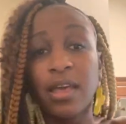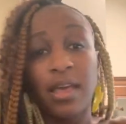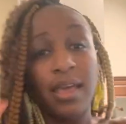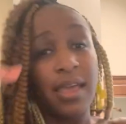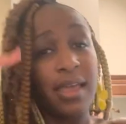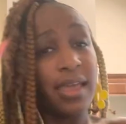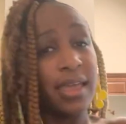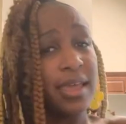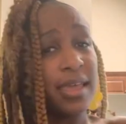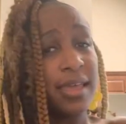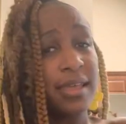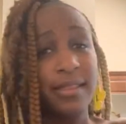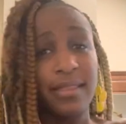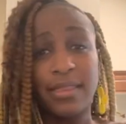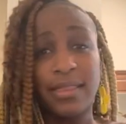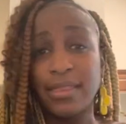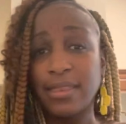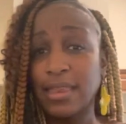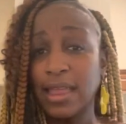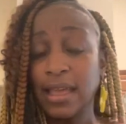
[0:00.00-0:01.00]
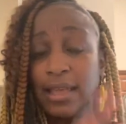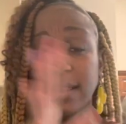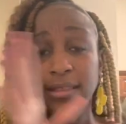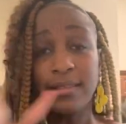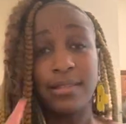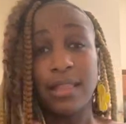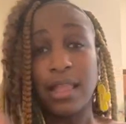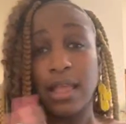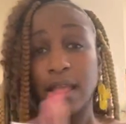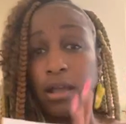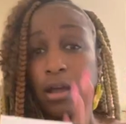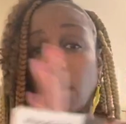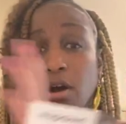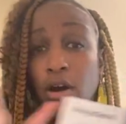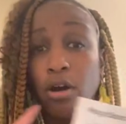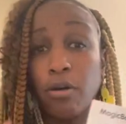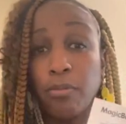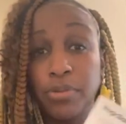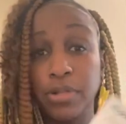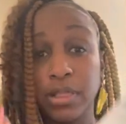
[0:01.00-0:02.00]
And that's like
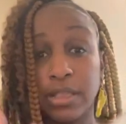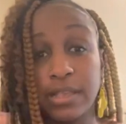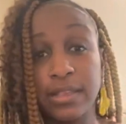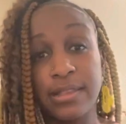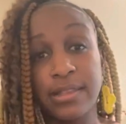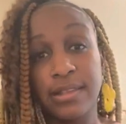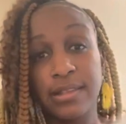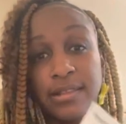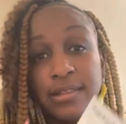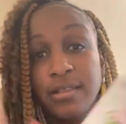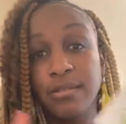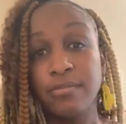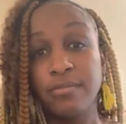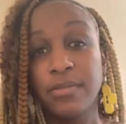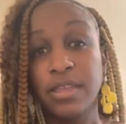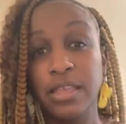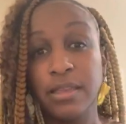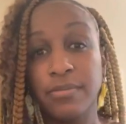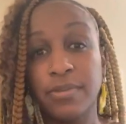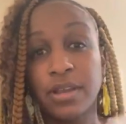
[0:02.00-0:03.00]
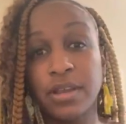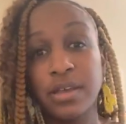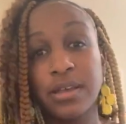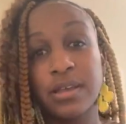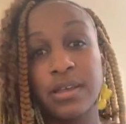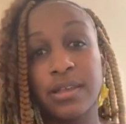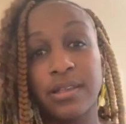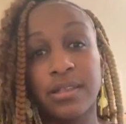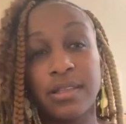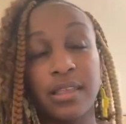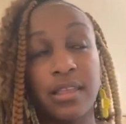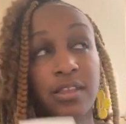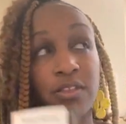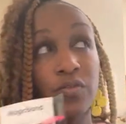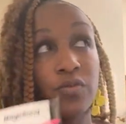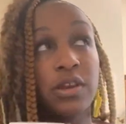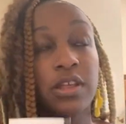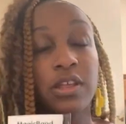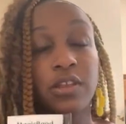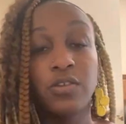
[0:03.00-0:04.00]
all pluses to me, because in
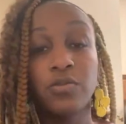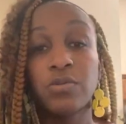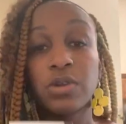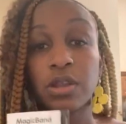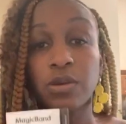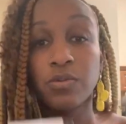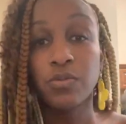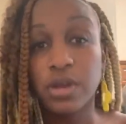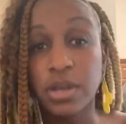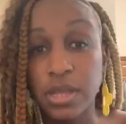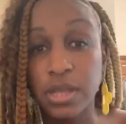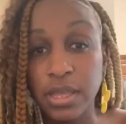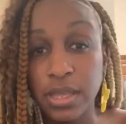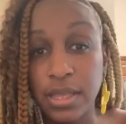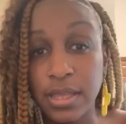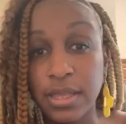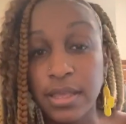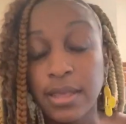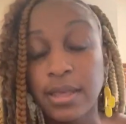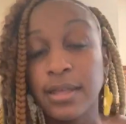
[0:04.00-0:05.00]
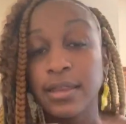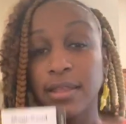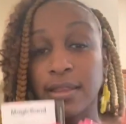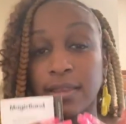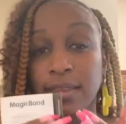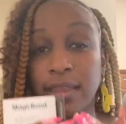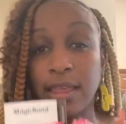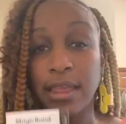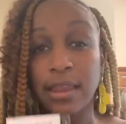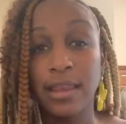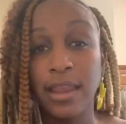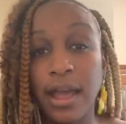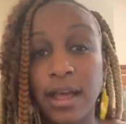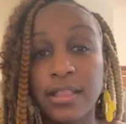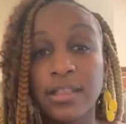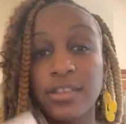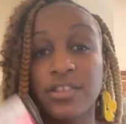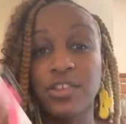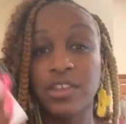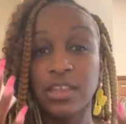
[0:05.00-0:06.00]
2021, the
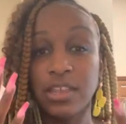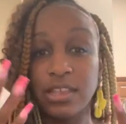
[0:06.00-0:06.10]
technology